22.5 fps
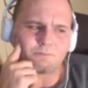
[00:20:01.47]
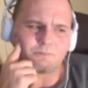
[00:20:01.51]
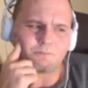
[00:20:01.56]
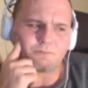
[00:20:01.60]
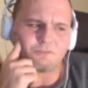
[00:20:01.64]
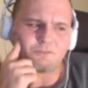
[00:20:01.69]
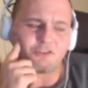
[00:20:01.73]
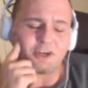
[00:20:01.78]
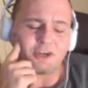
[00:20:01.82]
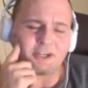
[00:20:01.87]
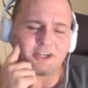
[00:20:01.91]

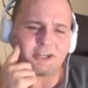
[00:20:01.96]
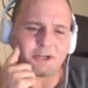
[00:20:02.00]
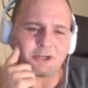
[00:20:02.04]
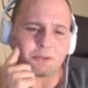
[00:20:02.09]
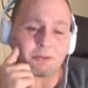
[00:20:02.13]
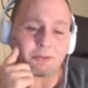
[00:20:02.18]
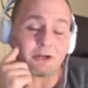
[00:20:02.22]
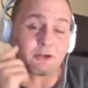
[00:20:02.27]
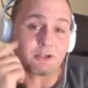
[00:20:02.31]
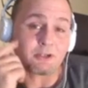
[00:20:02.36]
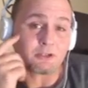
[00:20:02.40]
find out
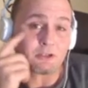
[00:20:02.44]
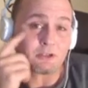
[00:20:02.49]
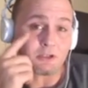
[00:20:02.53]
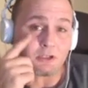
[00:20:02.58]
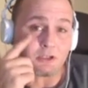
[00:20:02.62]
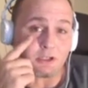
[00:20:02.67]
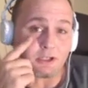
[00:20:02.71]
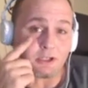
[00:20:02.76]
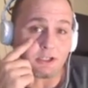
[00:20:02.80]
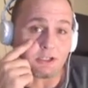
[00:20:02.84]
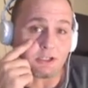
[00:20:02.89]
about it,
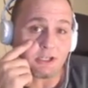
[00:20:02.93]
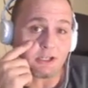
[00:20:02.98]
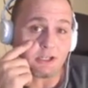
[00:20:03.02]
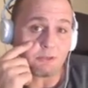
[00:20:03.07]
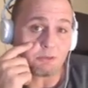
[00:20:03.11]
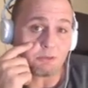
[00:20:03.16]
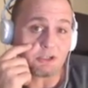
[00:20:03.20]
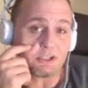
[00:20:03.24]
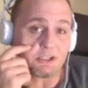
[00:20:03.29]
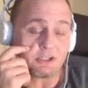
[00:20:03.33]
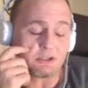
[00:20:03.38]
and
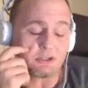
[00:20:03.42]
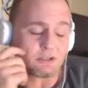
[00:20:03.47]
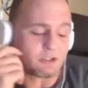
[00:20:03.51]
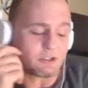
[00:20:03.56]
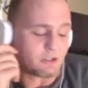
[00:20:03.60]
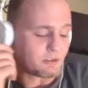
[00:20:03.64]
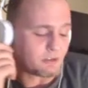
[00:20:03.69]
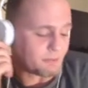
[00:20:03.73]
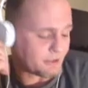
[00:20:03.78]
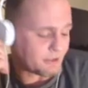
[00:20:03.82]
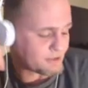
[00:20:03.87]
we did.
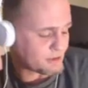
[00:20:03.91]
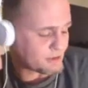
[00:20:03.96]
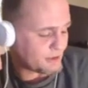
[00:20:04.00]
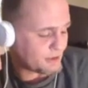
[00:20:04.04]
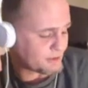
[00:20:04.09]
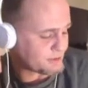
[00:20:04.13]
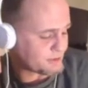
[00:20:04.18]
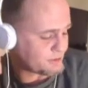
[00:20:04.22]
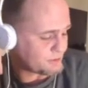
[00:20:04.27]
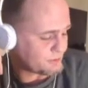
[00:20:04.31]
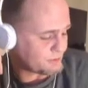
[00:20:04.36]
I
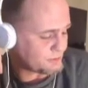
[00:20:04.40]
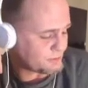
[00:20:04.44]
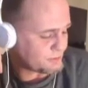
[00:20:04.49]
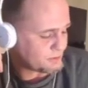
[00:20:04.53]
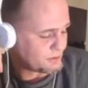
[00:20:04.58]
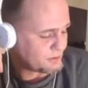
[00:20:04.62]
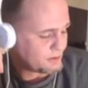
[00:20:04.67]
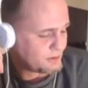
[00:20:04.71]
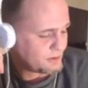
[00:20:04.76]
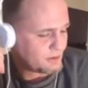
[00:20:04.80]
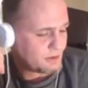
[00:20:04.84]
talked to
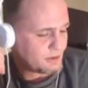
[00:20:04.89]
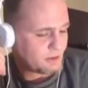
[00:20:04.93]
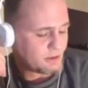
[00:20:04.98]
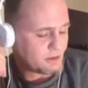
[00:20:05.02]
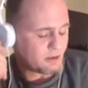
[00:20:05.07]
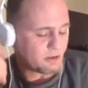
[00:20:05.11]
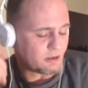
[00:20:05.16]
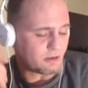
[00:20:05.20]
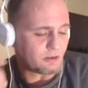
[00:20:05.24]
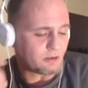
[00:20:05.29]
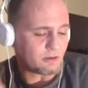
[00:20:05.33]

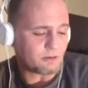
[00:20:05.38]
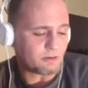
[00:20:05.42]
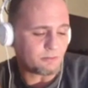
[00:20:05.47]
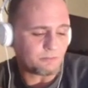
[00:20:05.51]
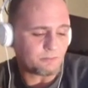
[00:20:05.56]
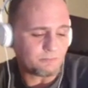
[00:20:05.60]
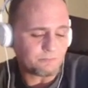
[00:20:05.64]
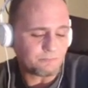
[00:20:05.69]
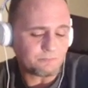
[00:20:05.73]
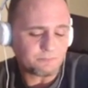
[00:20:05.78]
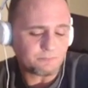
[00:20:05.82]

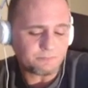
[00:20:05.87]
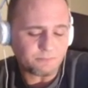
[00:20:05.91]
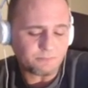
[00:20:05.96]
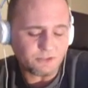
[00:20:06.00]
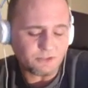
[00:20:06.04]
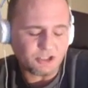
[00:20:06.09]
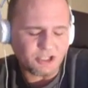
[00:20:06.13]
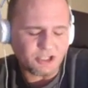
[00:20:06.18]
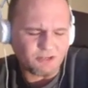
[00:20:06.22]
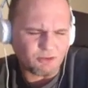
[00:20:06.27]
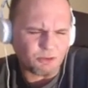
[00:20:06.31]

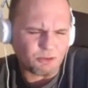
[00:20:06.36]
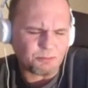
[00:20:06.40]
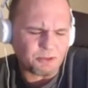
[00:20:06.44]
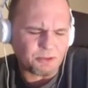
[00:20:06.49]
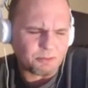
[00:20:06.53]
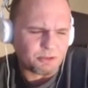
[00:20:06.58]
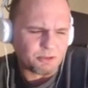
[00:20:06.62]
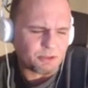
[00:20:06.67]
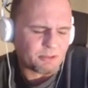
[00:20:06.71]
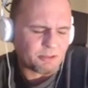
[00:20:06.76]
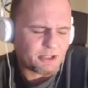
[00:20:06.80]
several
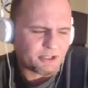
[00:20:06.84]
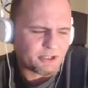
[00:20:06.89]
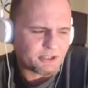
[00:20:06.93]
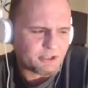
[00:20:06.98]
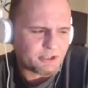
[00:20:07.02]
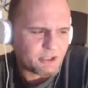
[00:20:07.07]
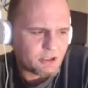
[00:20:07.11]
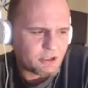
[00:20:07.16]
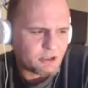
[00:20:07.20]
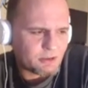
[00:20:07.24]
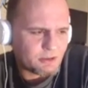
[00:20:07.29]
people about it.
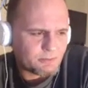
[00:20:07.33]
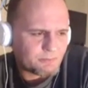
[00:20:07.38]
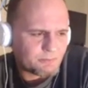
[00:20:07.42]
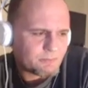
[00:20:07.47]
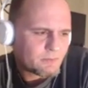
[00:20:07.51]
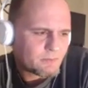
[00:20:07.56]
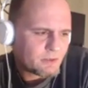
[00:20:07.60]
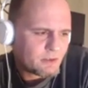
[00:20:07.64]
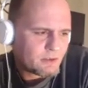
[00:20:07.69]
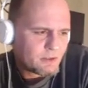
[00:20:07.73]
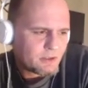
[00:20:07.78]

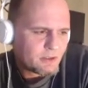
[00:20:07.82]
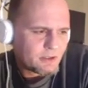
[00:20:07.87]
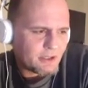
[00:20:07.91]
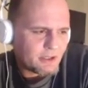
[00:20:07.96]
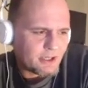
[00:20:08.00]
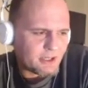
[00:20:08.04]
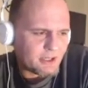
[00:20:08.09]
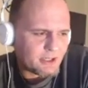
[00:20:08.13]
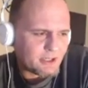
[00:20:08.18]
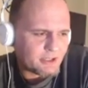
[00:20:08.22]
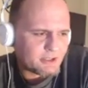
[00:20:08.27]

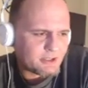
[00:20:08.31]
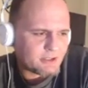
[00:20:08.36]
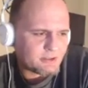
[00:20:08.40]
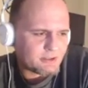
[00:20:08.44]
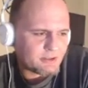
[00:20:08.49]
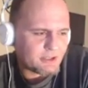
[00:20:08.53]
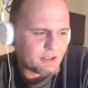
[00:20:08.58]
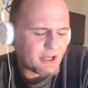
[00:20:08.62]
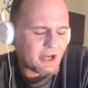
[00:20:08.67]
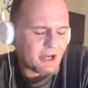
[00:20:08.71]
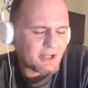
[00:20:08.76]
And
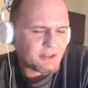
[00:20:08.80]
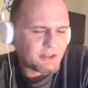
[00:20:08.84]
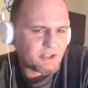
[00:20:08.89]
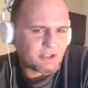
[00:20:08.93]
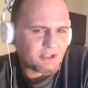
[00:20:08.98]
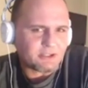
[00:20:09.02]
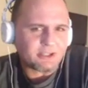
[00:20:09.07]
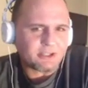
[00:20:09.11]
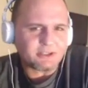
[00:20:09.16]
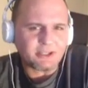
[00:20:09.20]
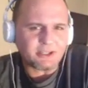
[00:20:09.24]
yeah, I
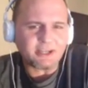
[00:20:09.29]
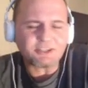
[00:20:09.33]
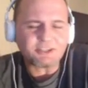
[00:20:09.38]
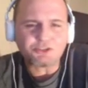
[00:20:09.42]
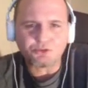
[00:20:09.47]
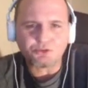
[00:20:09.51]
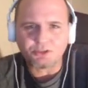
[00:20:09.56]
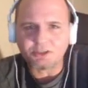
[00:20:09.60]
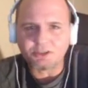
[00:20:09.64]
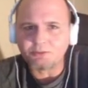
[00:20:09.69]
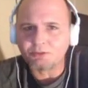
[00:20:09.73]
think that
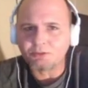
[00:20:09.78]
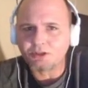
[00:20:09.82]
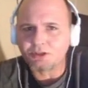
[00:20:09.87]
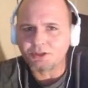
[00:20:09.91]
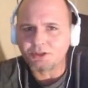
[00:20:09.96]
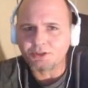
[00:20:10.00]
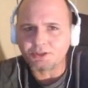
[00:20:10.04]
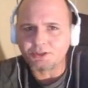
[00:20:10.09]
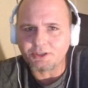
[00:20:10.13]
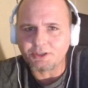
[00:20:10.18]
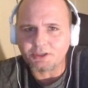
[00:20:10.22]
stream
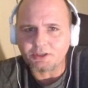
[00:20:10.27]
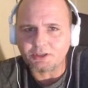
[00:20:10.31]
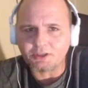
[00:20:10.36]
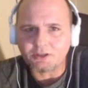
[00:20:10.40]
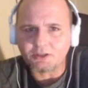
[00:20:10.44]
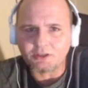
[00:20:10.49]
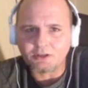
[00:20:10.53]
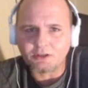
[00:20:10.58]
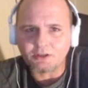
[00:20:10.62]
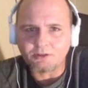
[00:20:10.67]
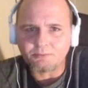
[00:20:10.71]
clearly
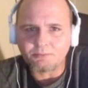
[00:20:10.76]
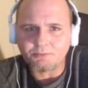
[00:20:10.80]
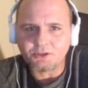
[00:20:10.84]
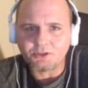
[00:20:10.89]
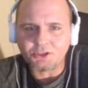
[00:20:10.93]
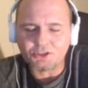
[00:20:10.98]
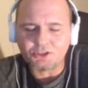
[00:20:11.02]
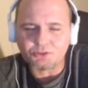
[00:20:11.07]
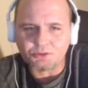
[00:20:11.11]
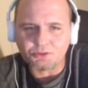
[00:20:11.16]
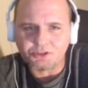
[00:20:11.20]

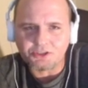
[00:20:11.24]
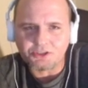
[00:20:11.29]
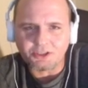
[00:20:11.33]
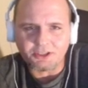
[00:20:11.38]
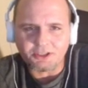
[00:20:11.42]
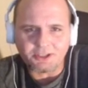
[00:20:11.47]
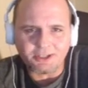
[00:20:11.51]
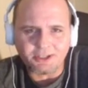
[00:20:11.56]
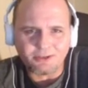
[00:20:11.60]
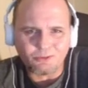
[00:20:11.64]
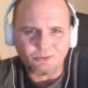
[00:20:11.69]
things were
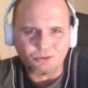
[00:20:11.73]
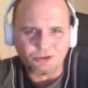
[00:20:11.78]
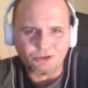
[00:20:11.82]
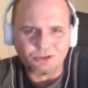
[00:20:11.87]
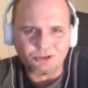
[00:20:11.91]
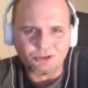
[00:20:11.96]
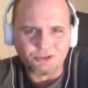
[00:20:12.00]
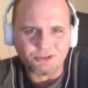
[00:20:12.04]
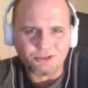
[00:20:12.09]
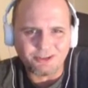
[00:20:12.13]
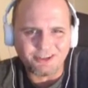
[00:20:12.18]
said that
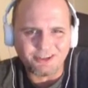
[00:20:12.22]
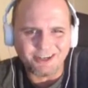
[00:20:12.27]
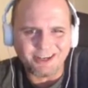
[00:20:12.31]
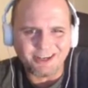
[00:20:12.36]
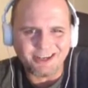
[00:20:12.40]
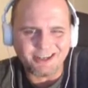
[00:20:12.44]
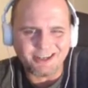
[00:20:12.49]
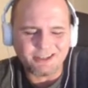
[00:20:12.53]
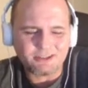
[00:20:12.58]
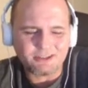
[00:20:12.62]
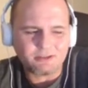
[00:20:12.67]
were
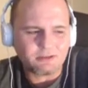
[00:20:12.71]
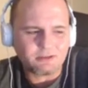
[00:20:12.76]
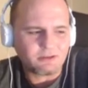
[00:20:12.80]
not